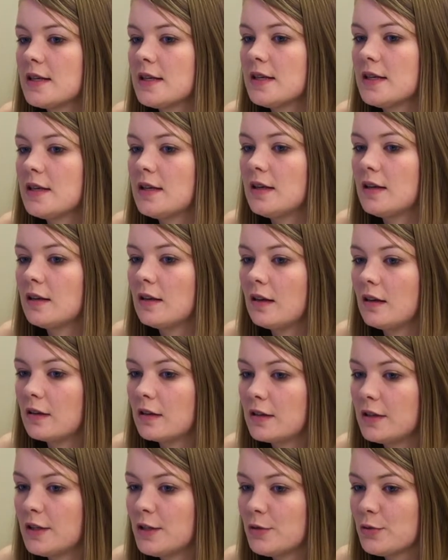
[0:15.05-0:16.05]
the
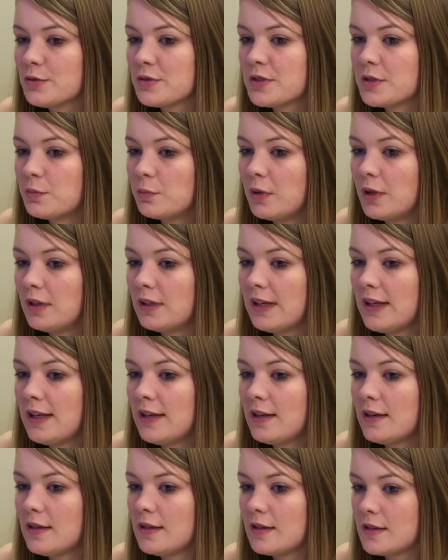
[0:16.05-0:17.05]
accused bully
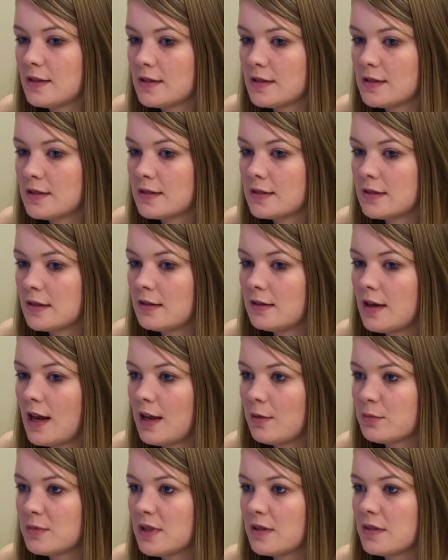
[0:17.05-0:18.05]
is
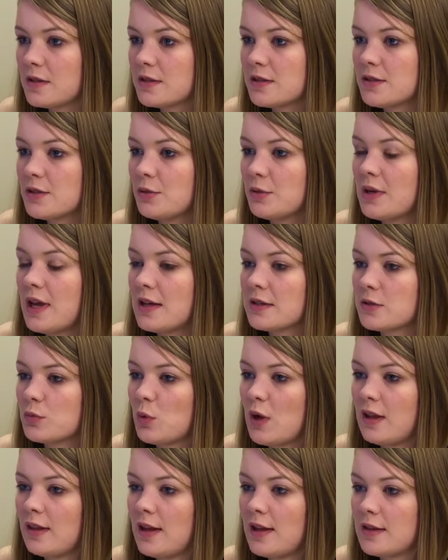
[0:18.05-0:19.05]
named in the suit as
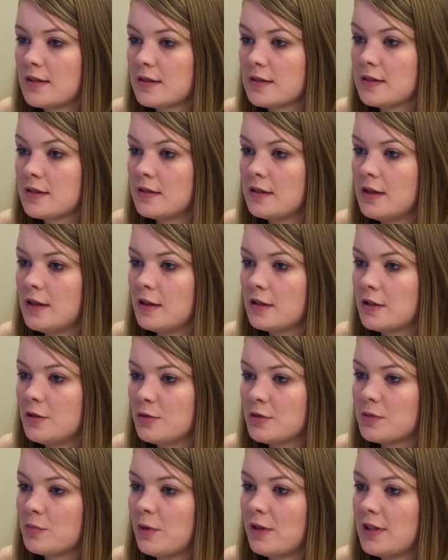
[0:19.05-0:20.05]
well as the
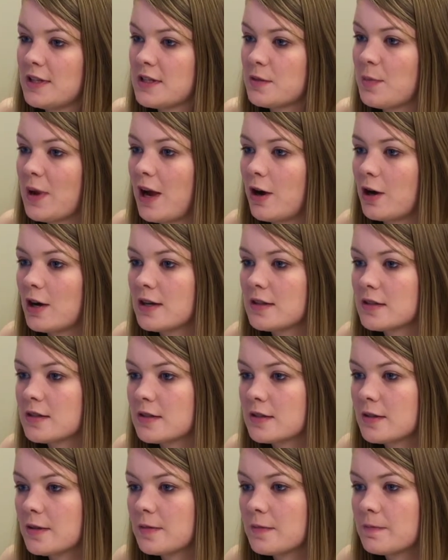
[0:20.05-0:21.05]
accused bully's
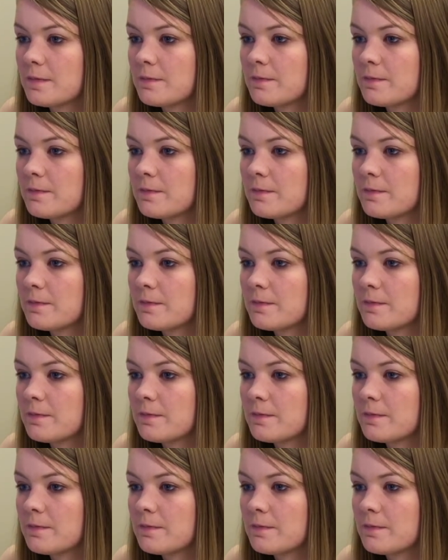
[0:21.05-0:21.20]
parents.